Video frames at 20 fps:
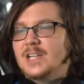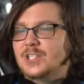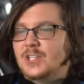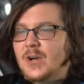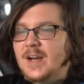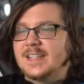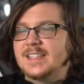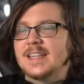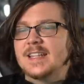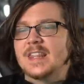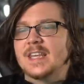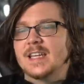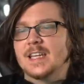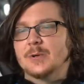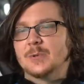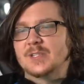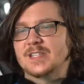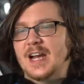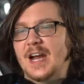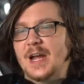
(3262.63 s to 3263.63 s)
So I did think it
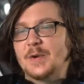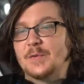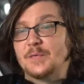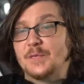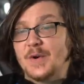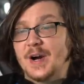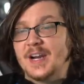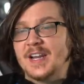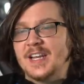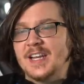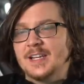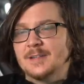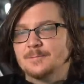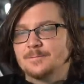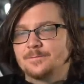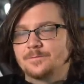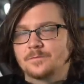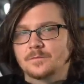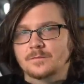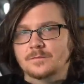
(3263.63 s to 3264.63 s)
was kind of funny
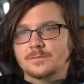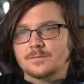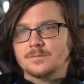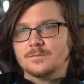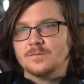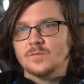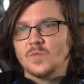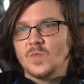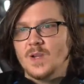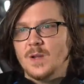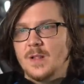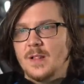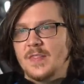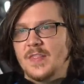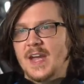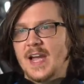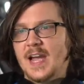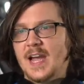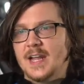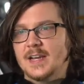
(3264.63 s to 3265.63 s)

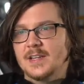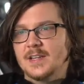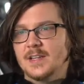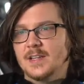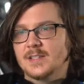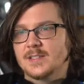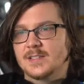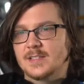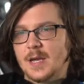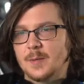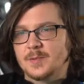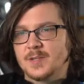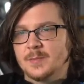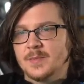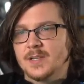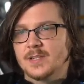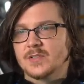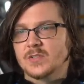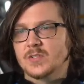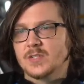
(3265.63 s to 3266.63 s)
that
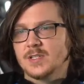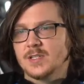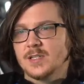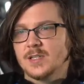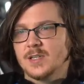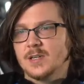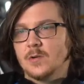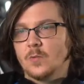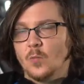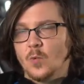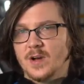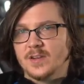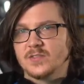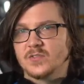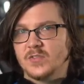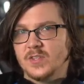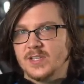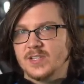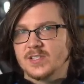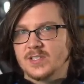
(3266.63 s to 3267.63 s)
Septimus was
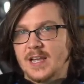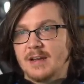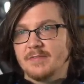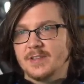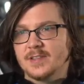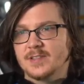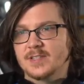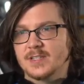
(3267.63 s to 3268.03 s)
the seventh